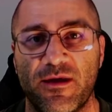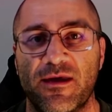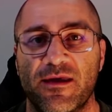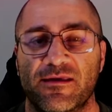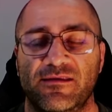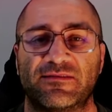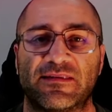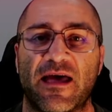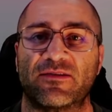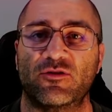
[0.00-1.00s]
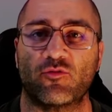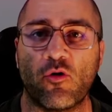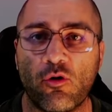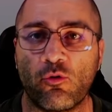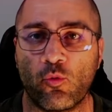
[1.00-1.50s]
You start to do all
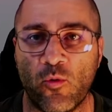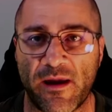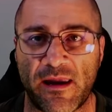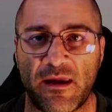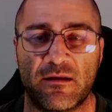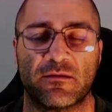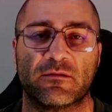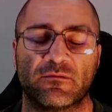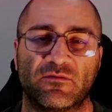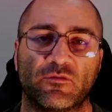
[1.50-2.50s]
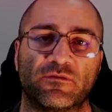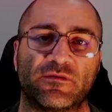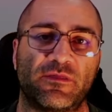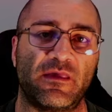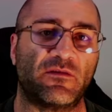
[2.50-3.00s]
weird sorts of
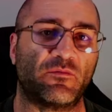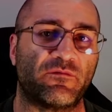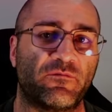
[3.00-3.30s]
things with food.